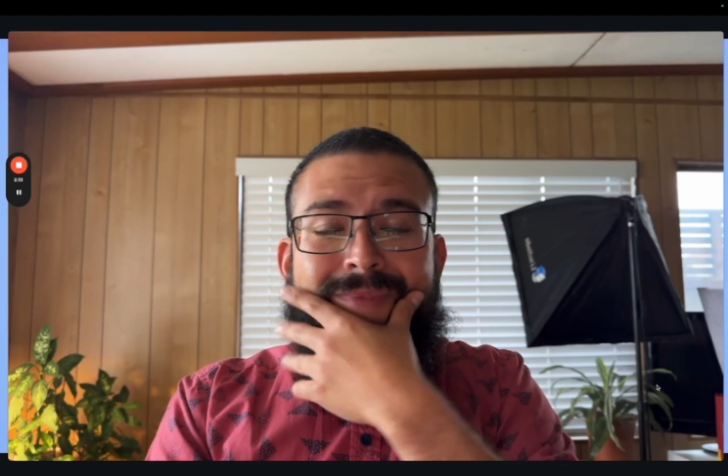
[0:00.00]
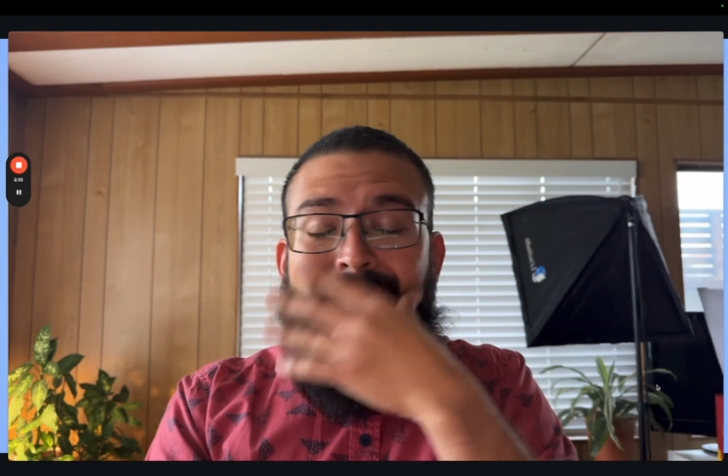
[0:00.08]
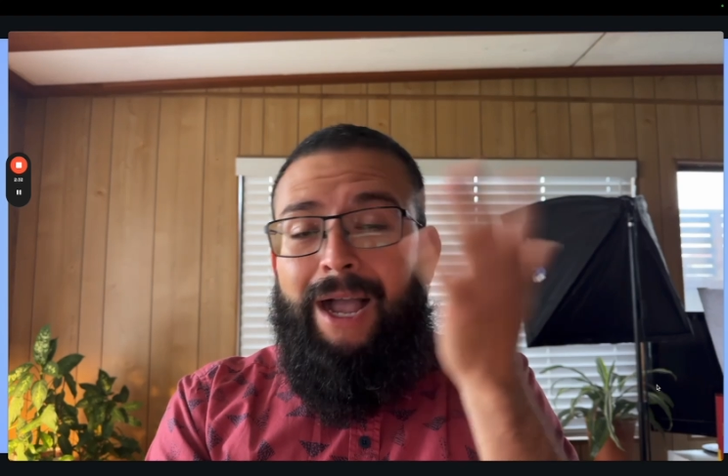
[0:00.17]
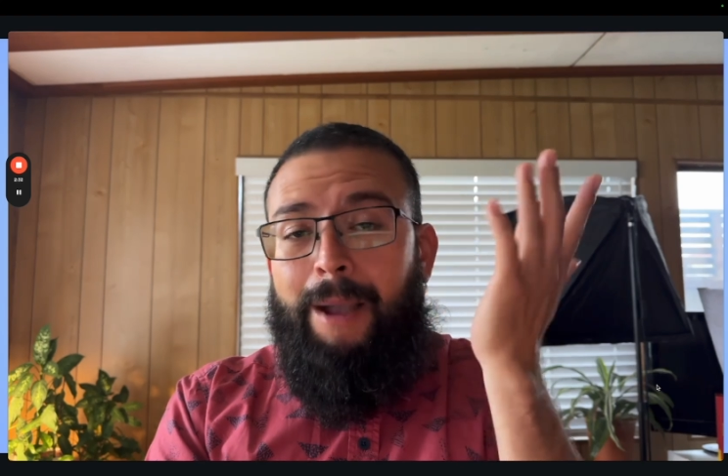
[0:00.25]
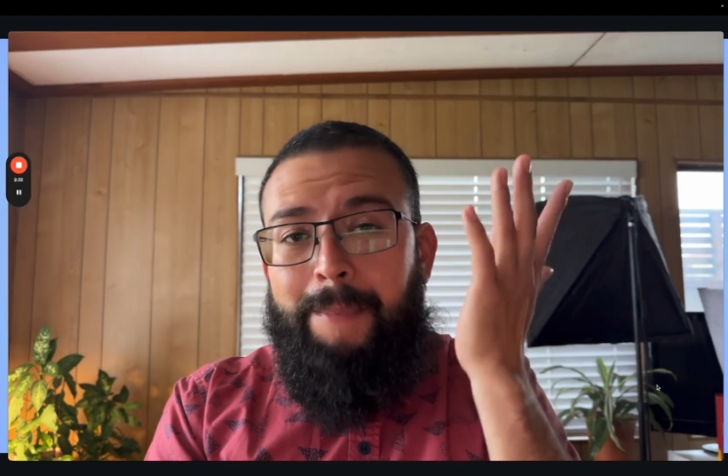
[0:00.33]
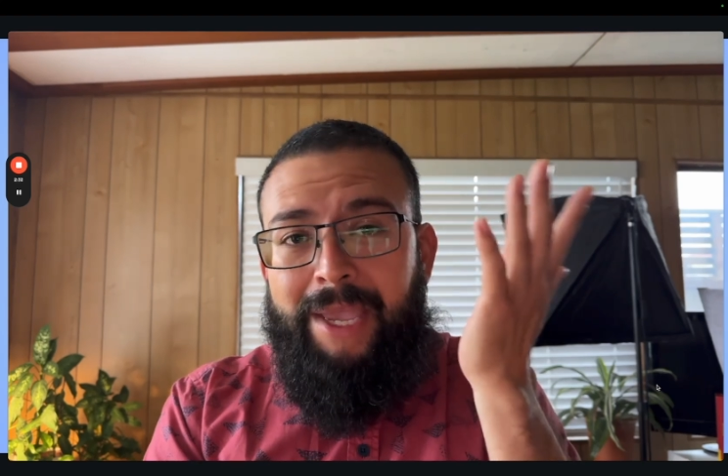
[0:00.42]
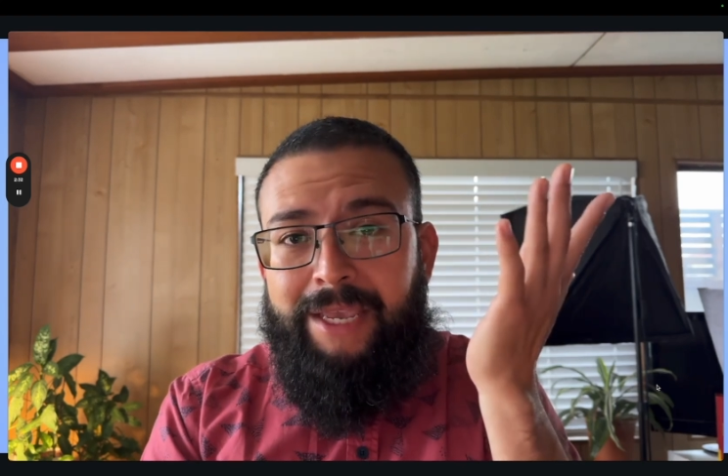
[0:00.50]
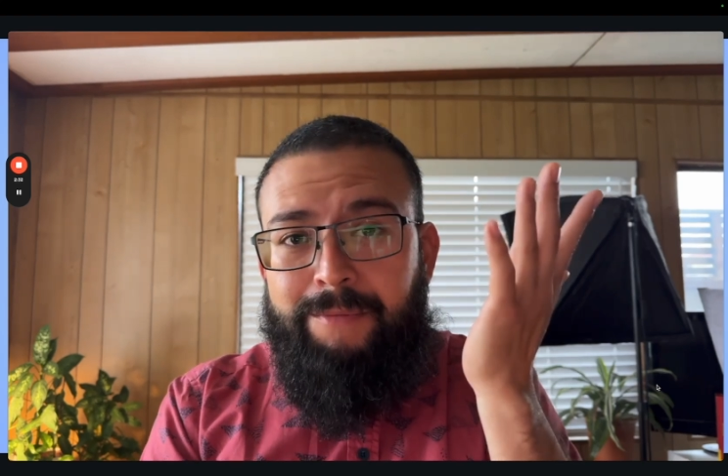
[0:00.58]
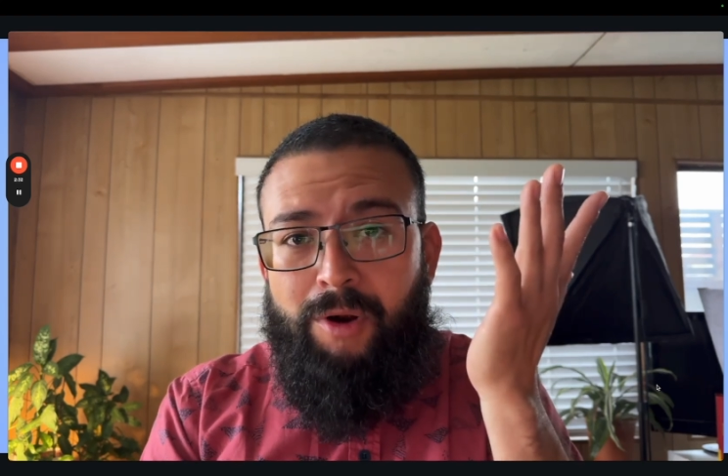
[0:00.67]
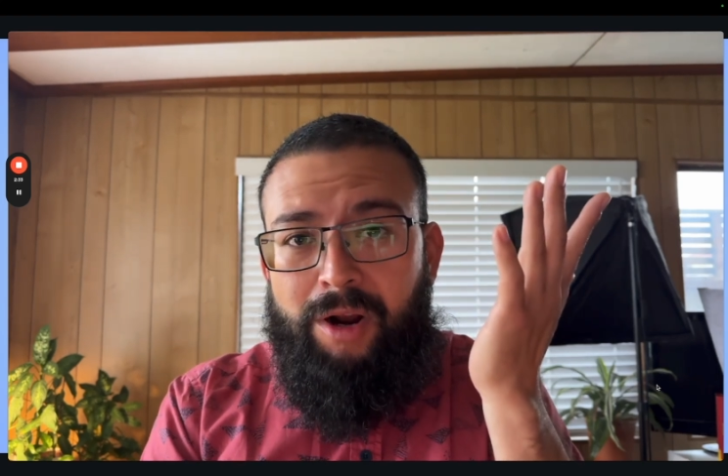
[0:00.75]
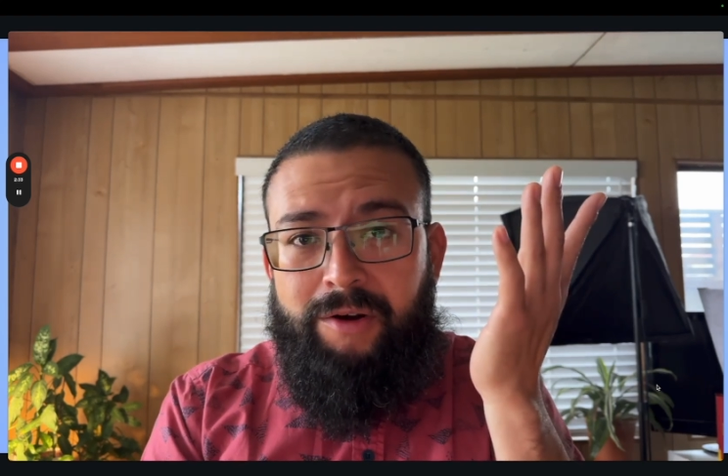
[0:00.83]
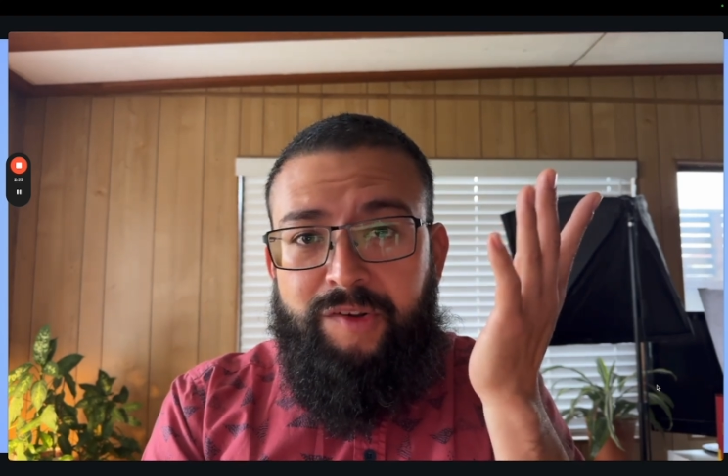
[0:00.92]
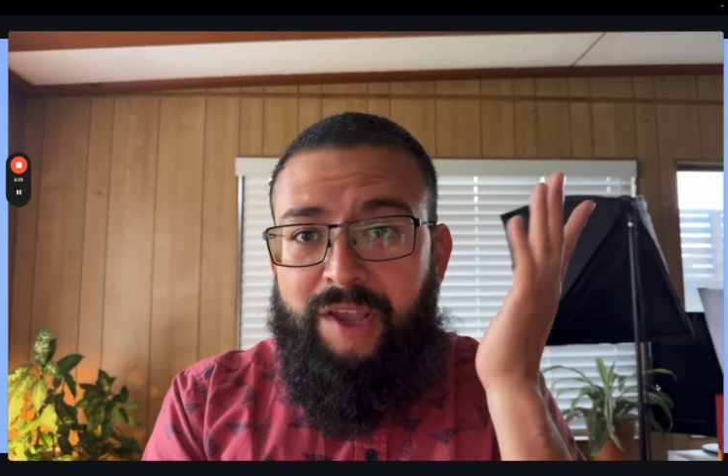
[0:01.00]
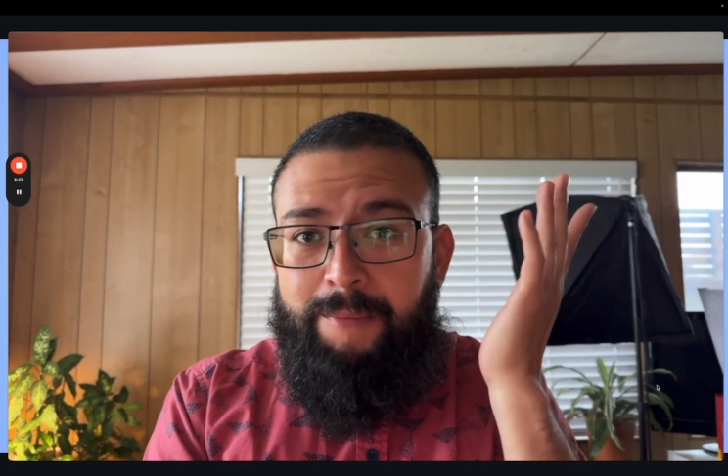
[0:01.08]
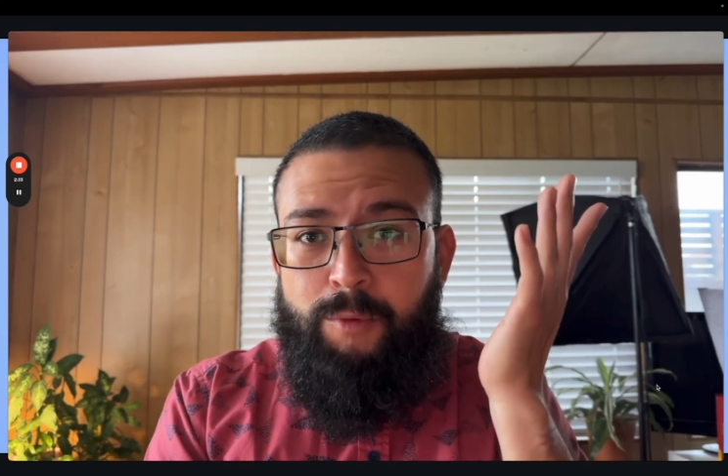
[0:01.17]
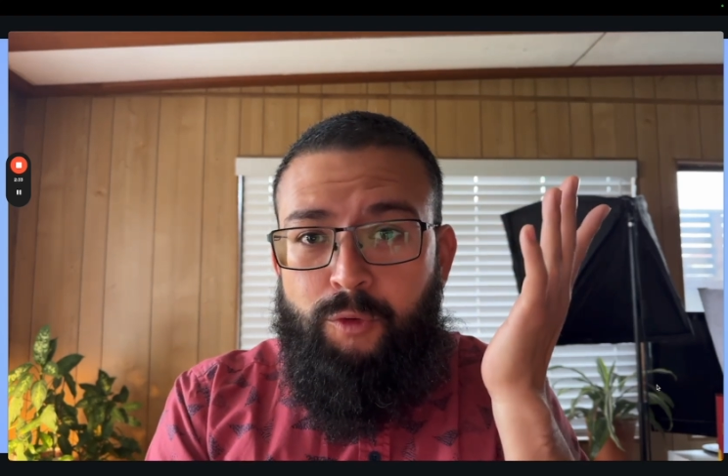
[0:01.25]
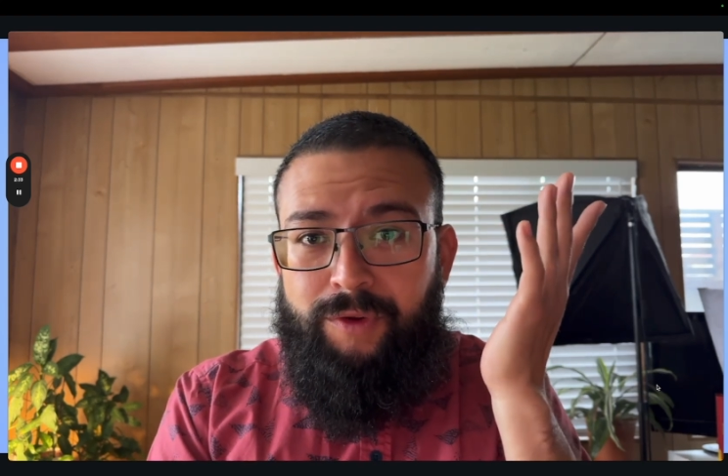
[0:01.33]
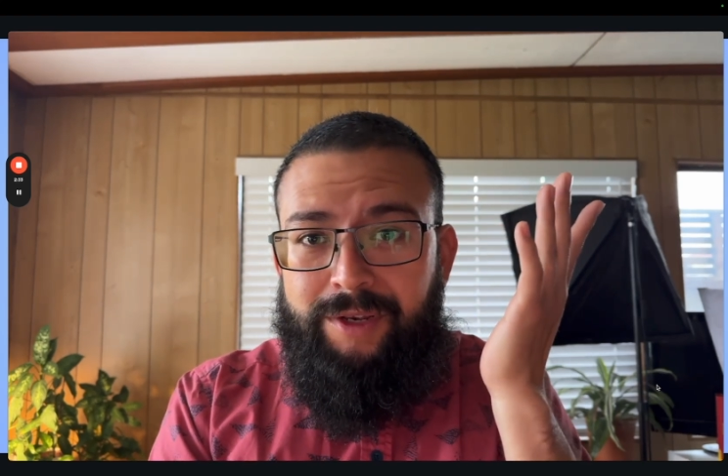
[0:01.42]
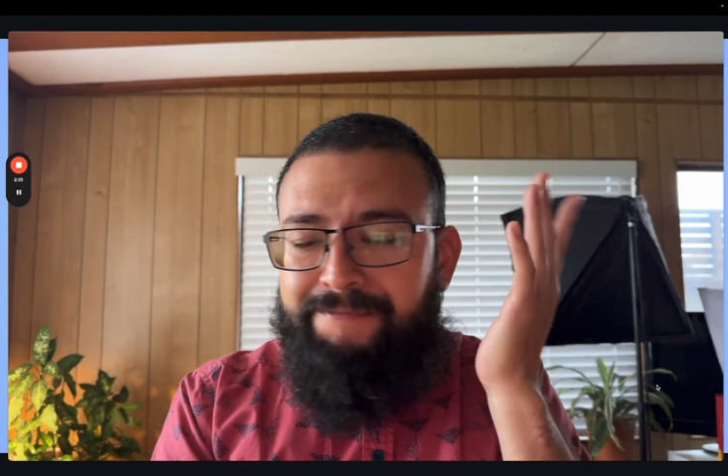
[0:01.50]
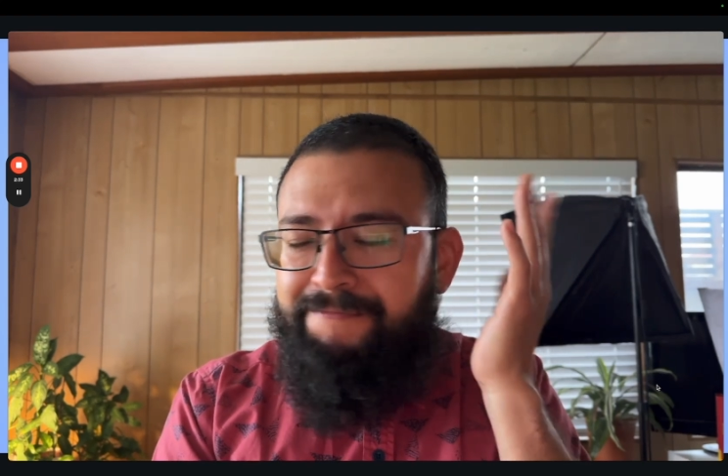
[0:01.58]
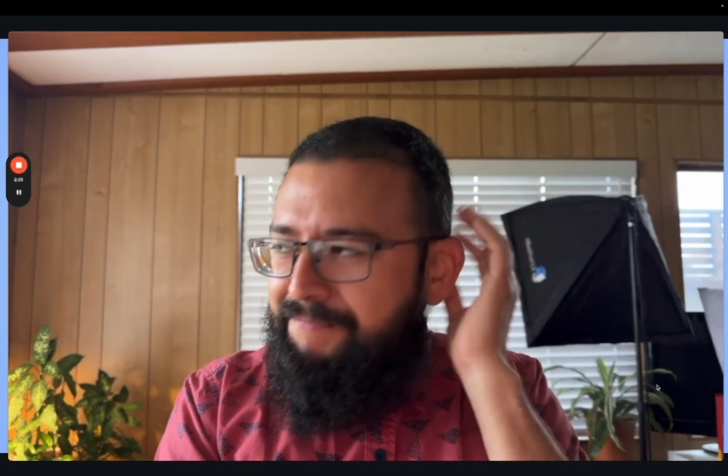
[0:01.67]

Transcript: I'm making progress. I'm moving.